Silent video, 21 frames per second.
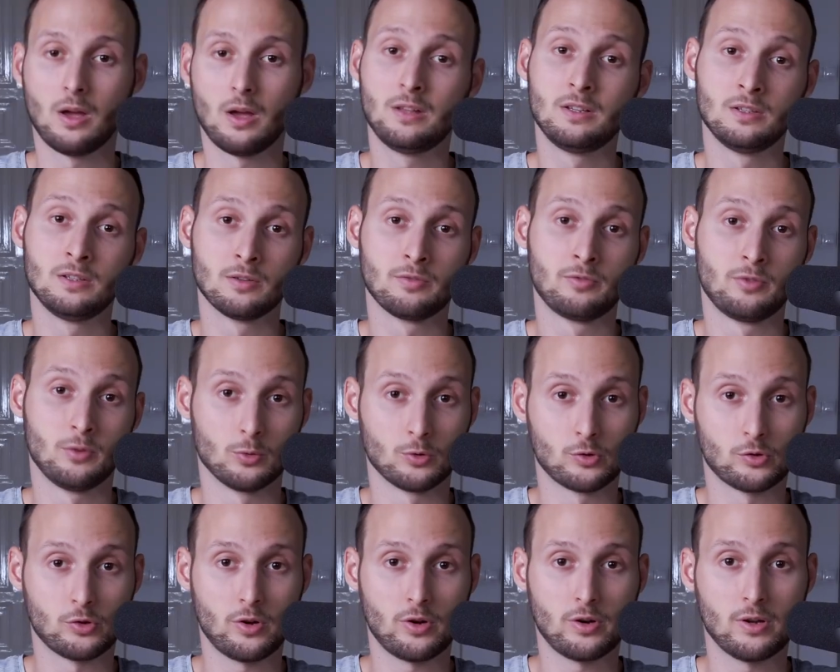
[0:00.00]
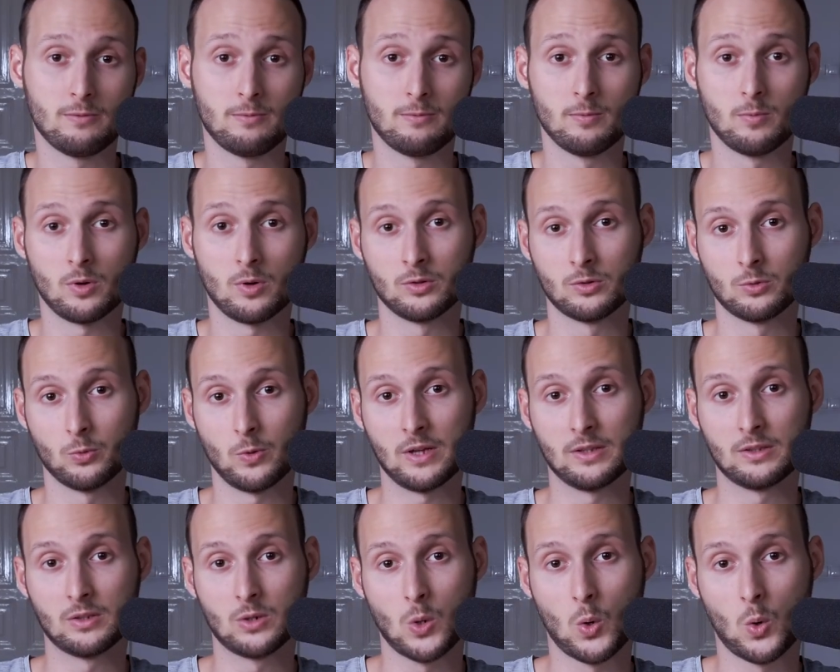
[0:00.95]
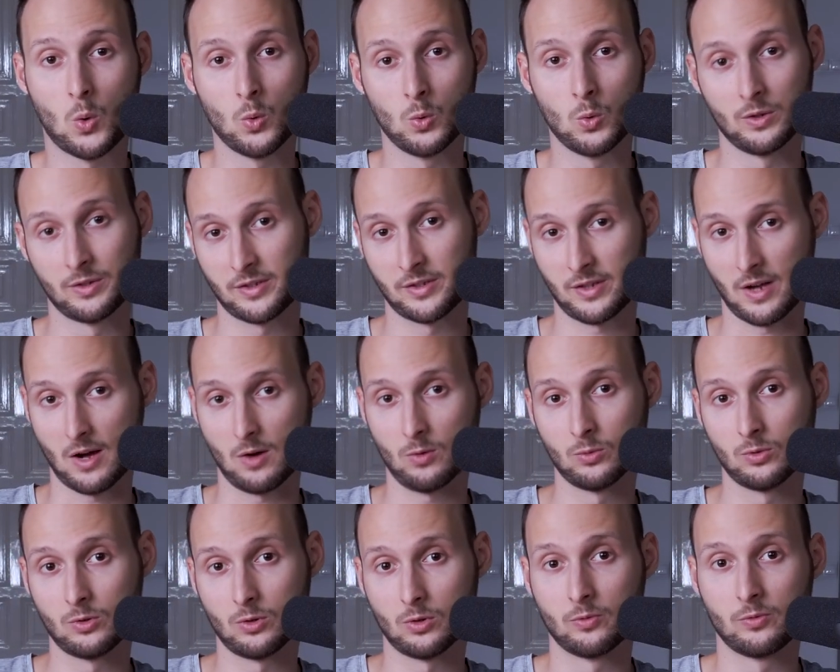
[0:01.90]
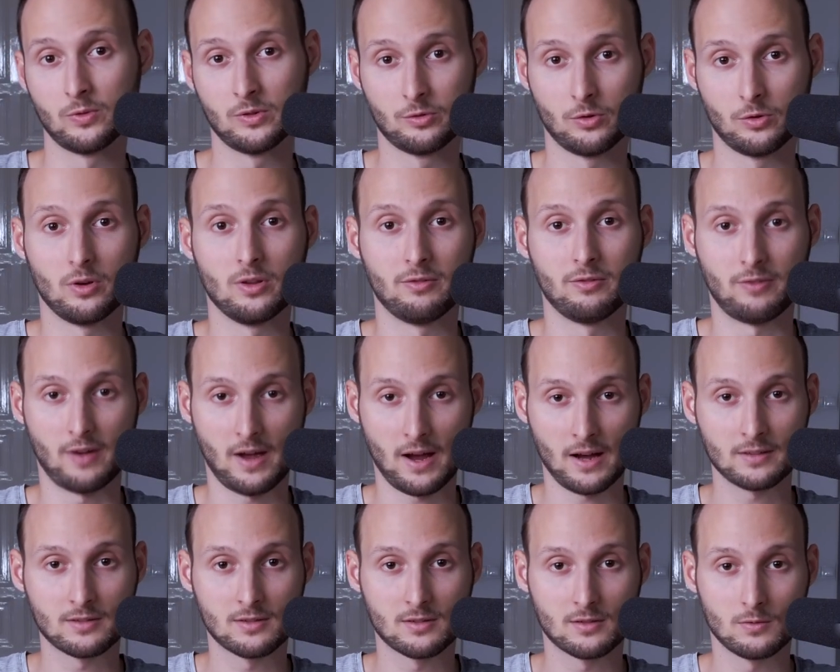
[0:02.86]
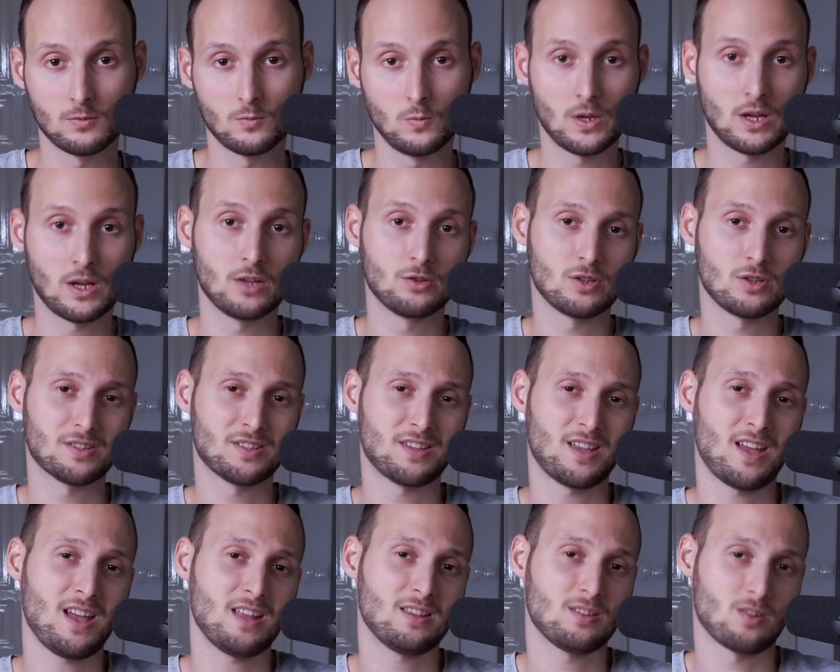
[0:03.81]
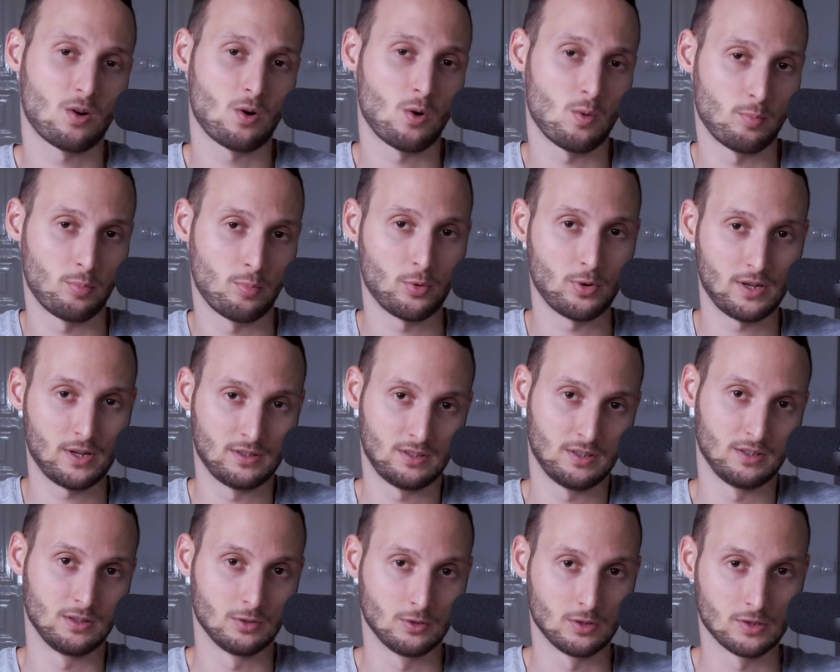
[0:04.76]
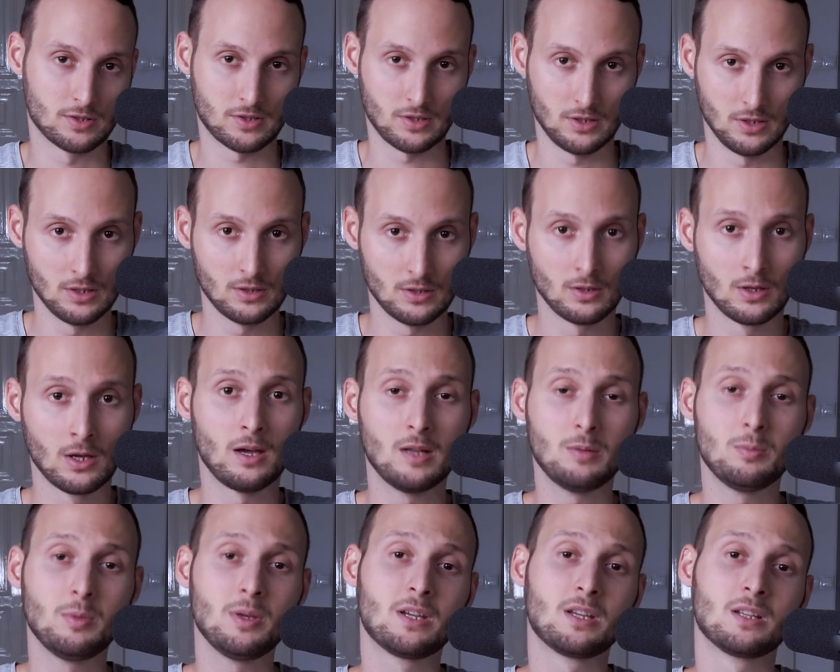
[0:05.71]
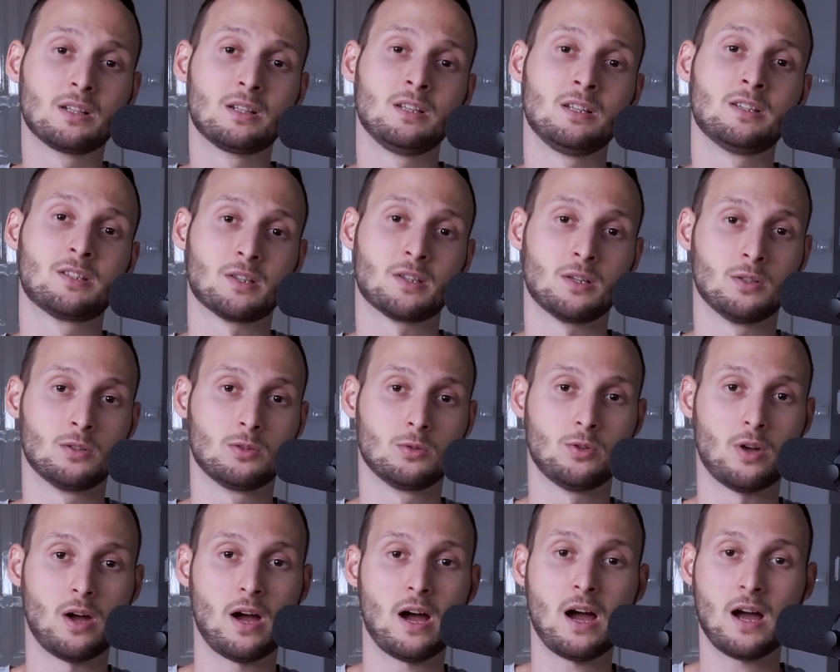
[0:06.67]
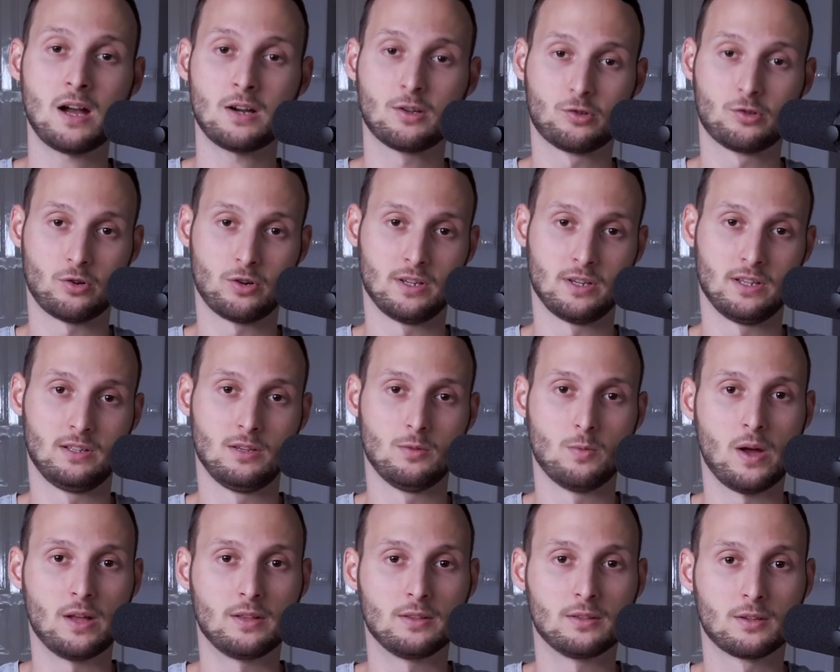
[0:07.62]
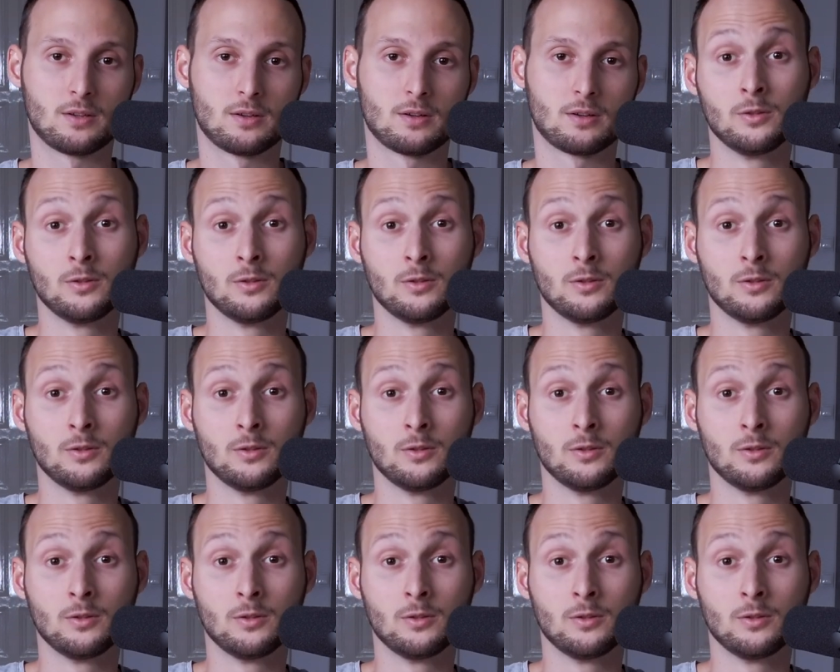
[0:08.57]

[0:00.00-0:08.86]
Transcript: And in the future, if we want to add cool sound or visual effects, we can just add a component into the scene and make it listen to the archer hit event.